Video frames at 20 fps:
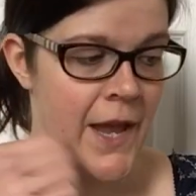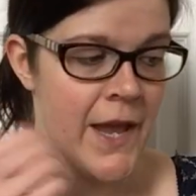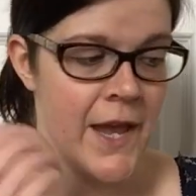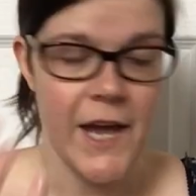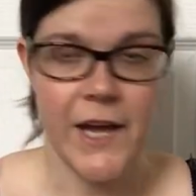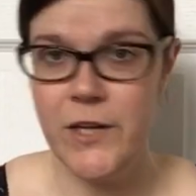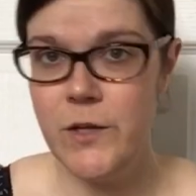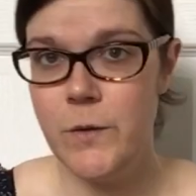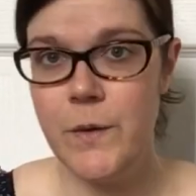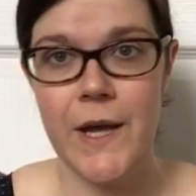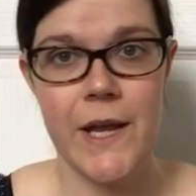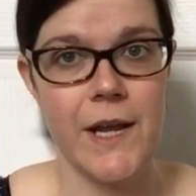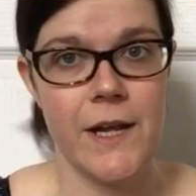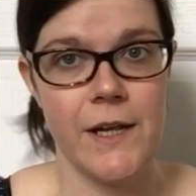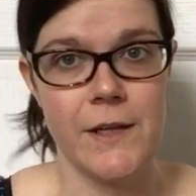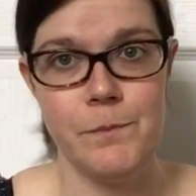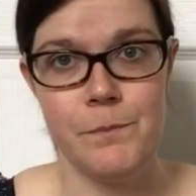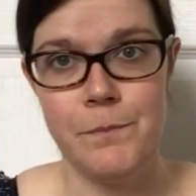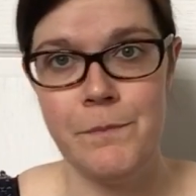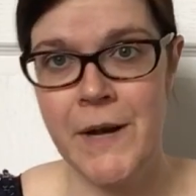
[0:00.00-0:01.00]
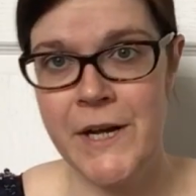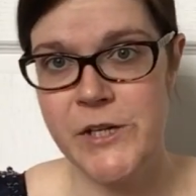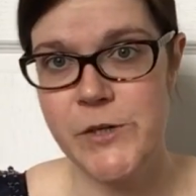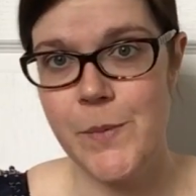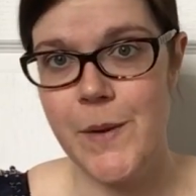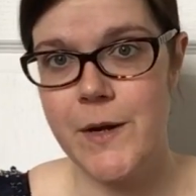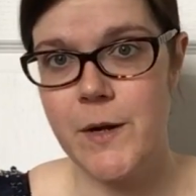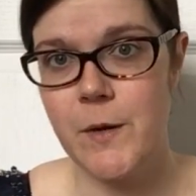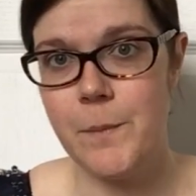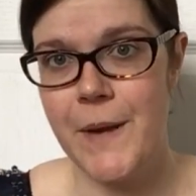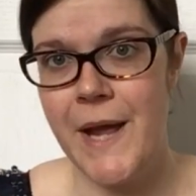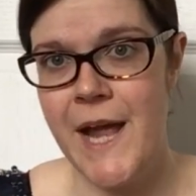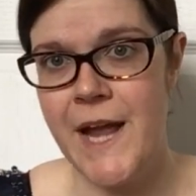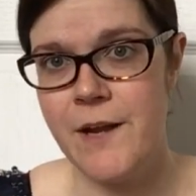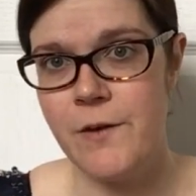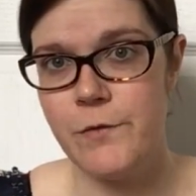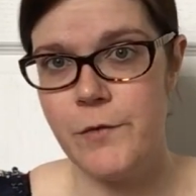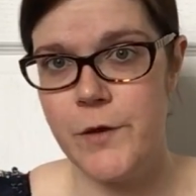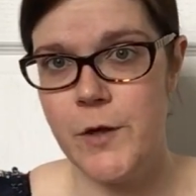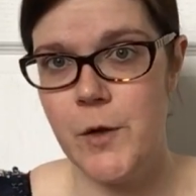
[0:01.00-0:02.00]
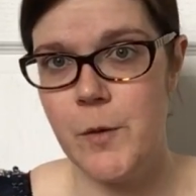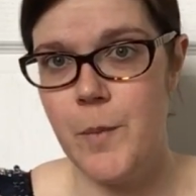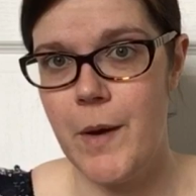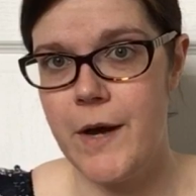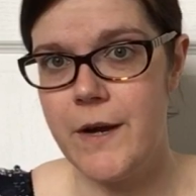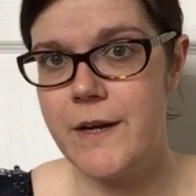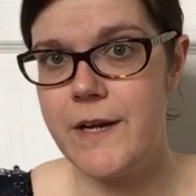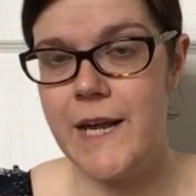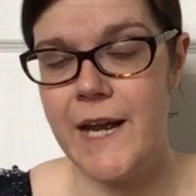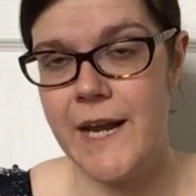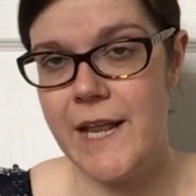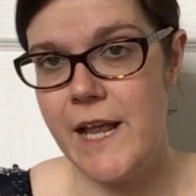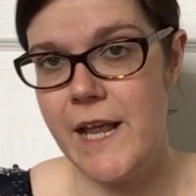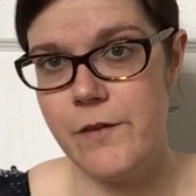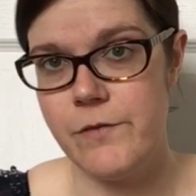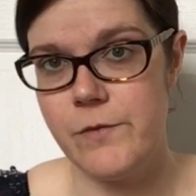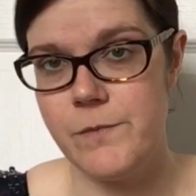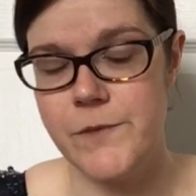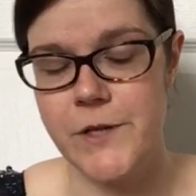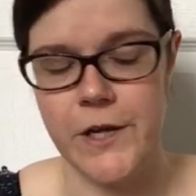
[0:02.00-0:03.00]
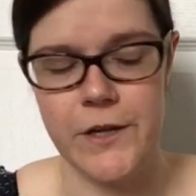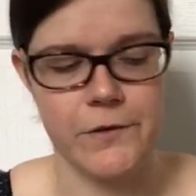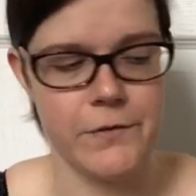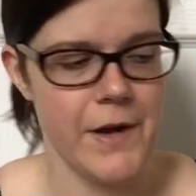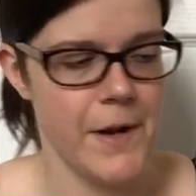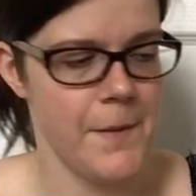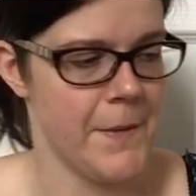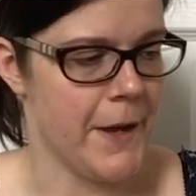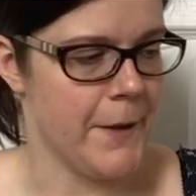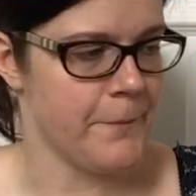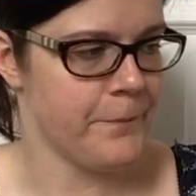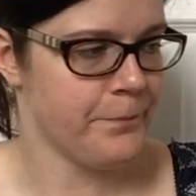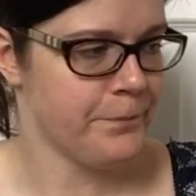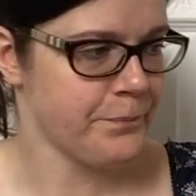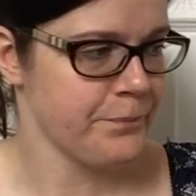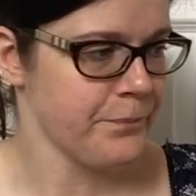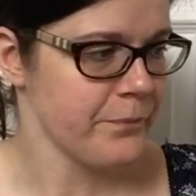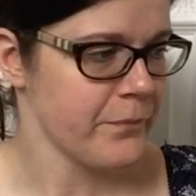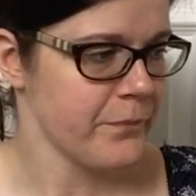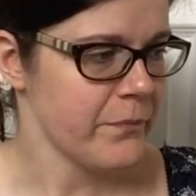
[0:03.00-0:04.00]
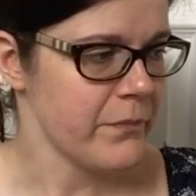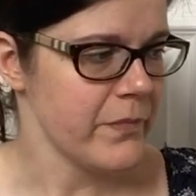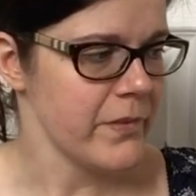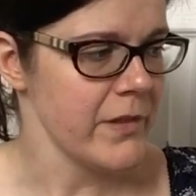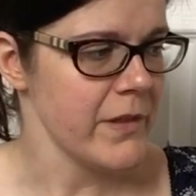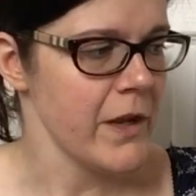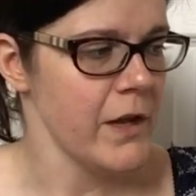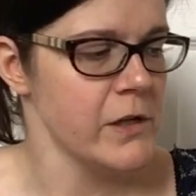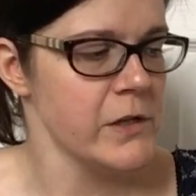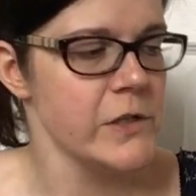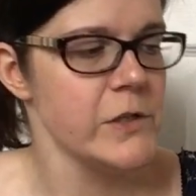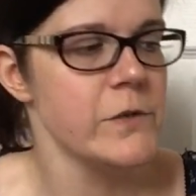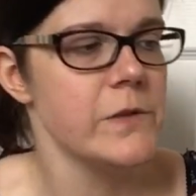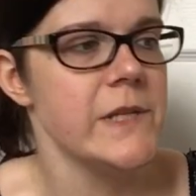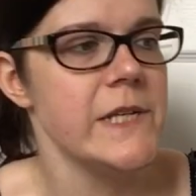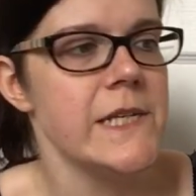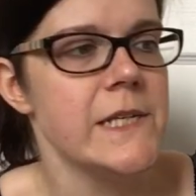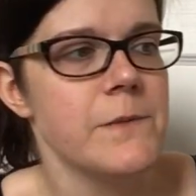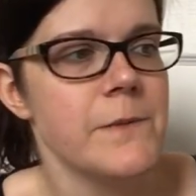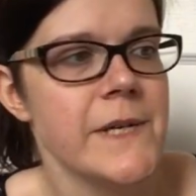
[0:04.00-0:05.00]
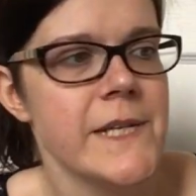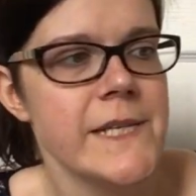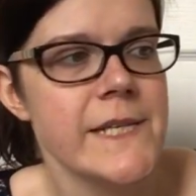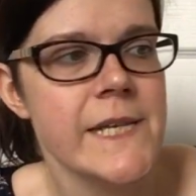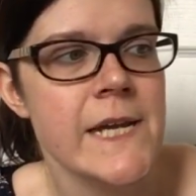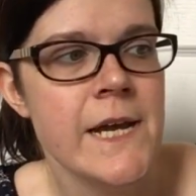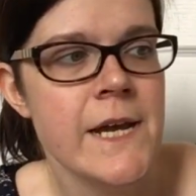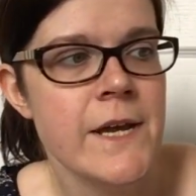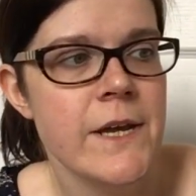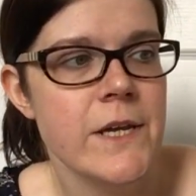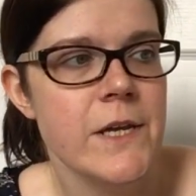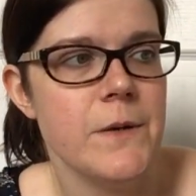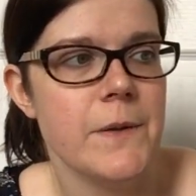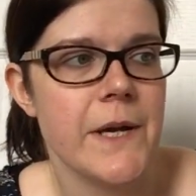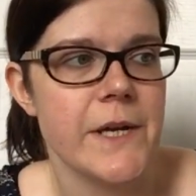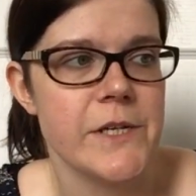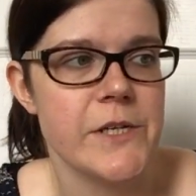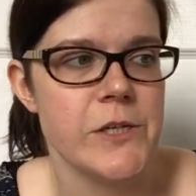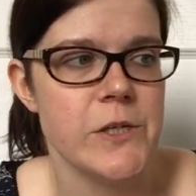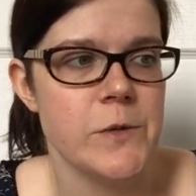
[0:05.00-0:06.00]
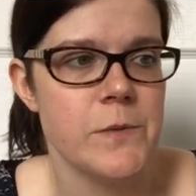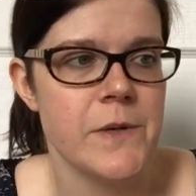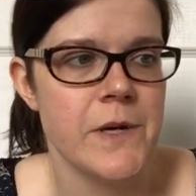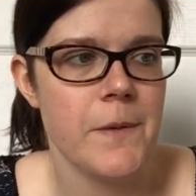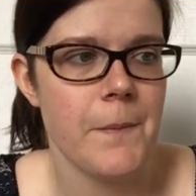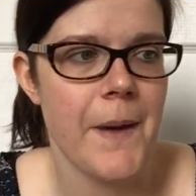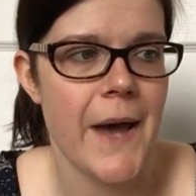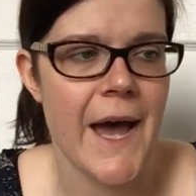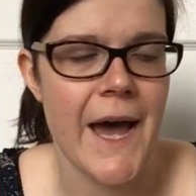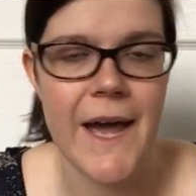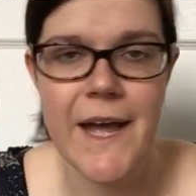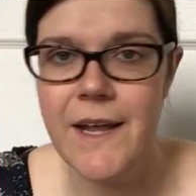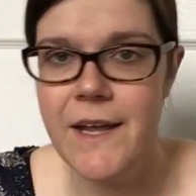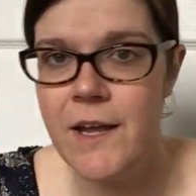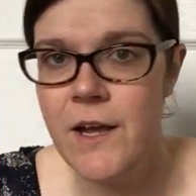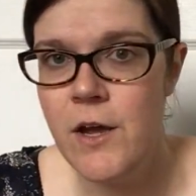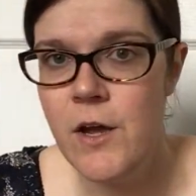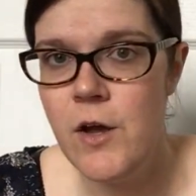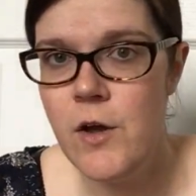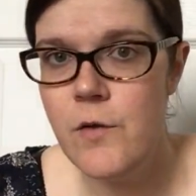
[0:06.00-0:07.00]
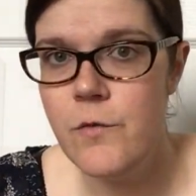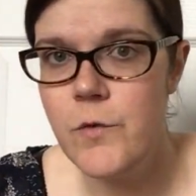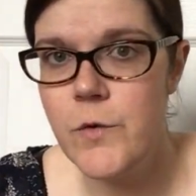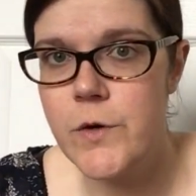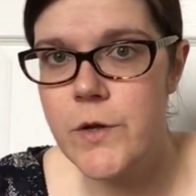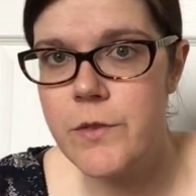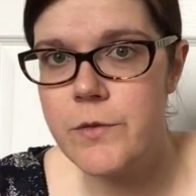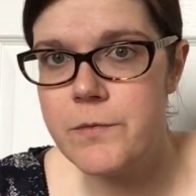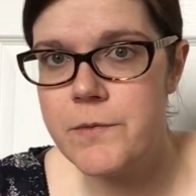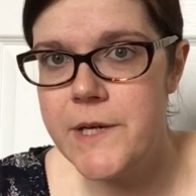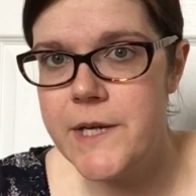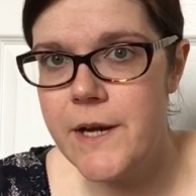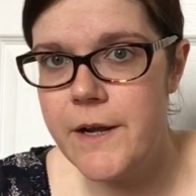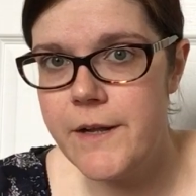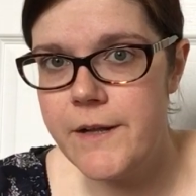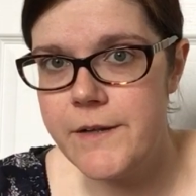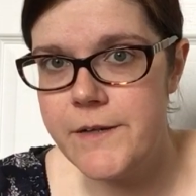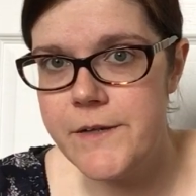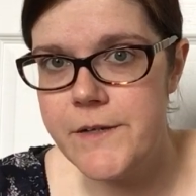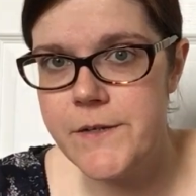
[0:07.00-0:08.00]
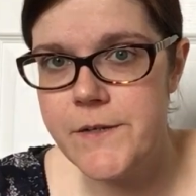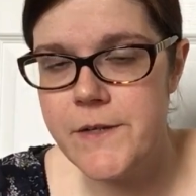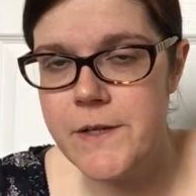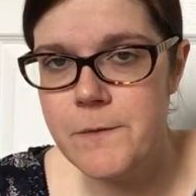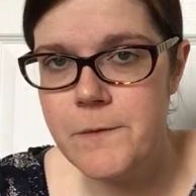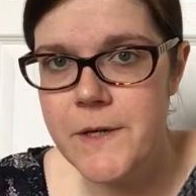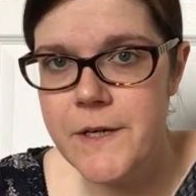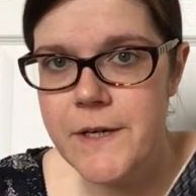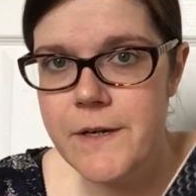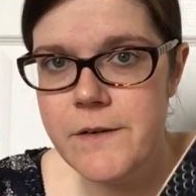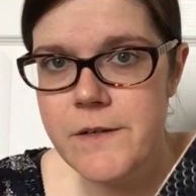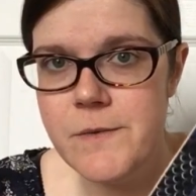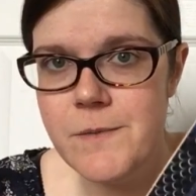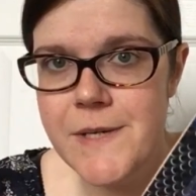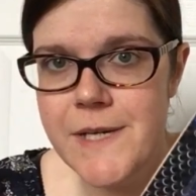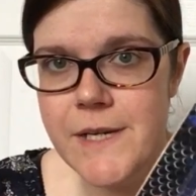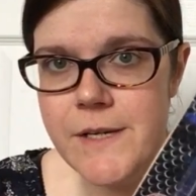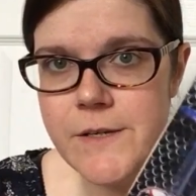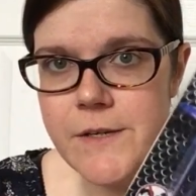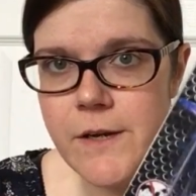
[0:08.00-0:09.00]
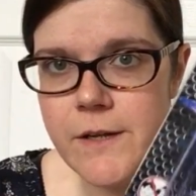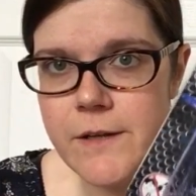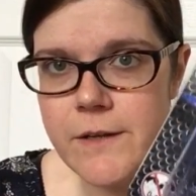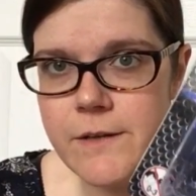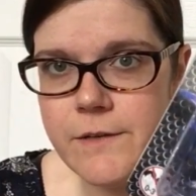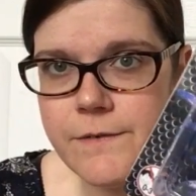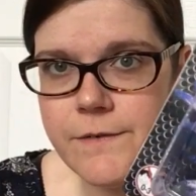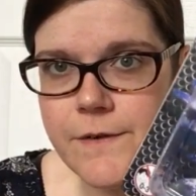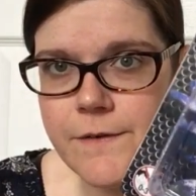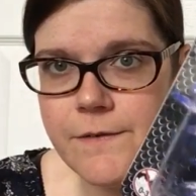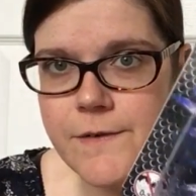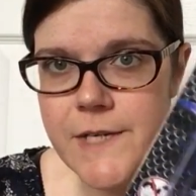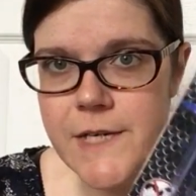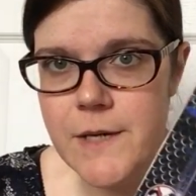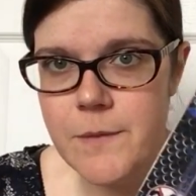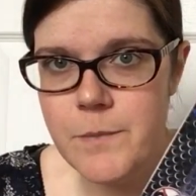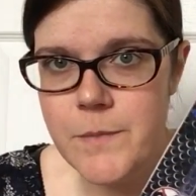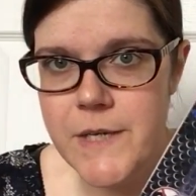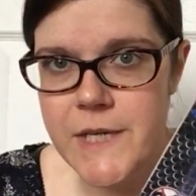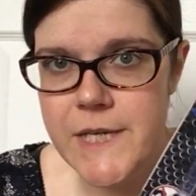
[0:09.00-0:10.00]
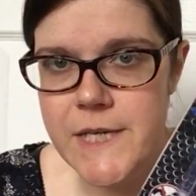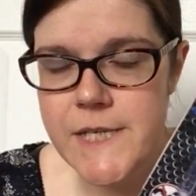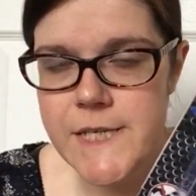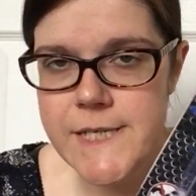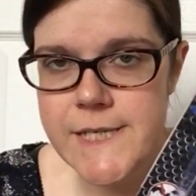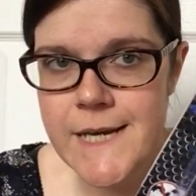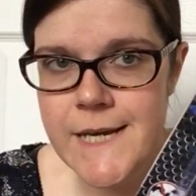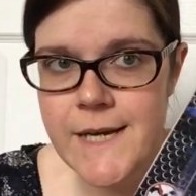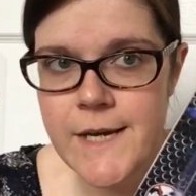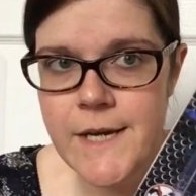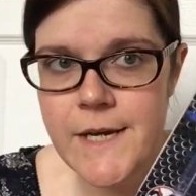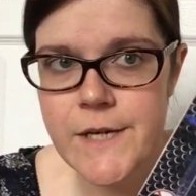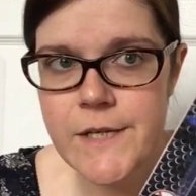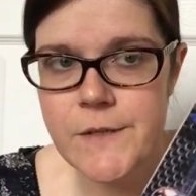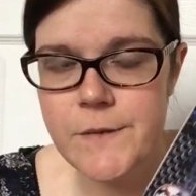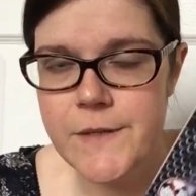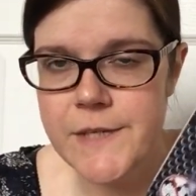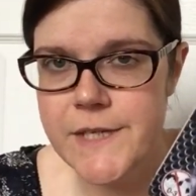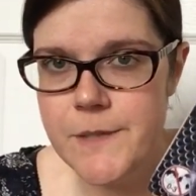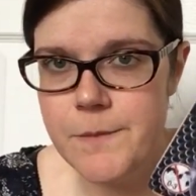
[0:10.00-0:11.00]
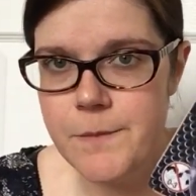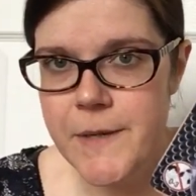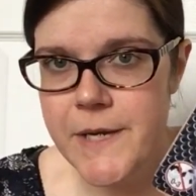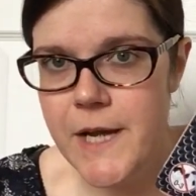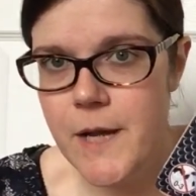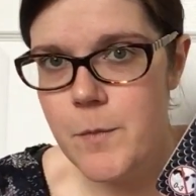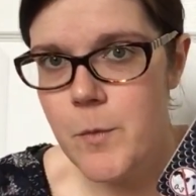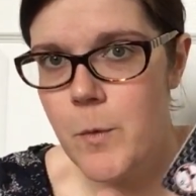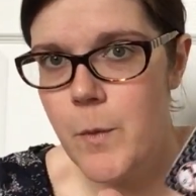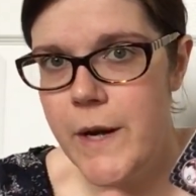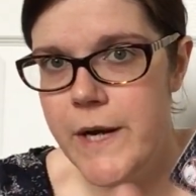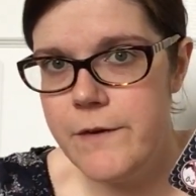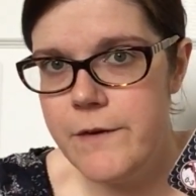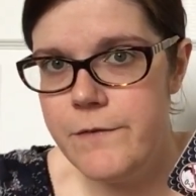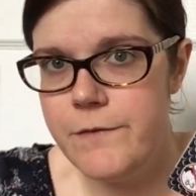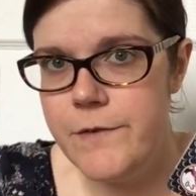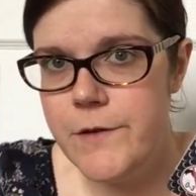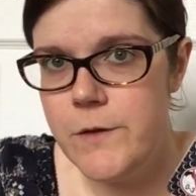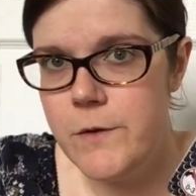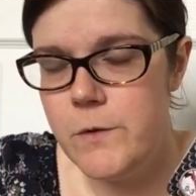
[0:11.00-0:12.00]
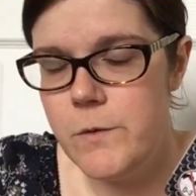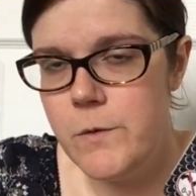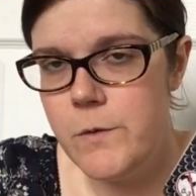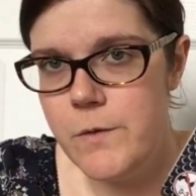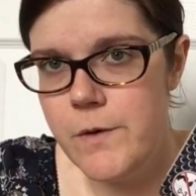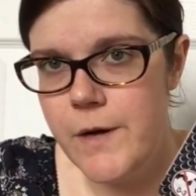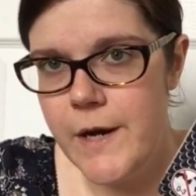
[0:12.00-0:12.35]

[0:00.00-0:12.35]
and you get a much better bang for your buck getting it from Dollarama. So these ones, you get 2 in a pack for $3, so they work out to be $1.50 a piece. So I did pick up quite a few